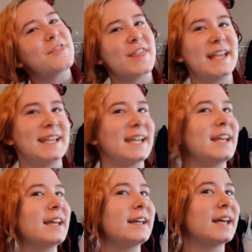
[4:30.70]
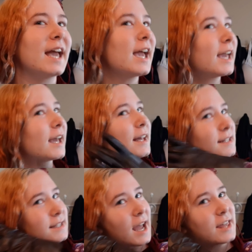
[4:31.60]
thinking,
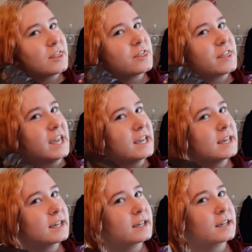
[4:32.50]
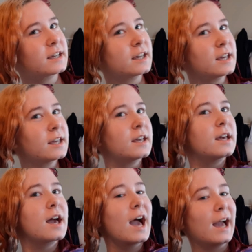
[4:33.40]
and I think
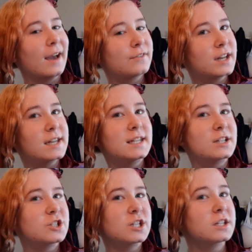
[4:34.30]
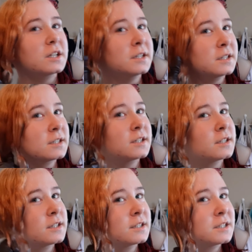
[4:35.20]
I have an addiction
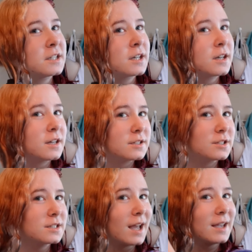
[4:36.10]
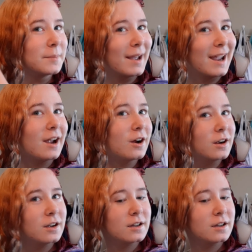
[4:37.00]
to dyeing my hair.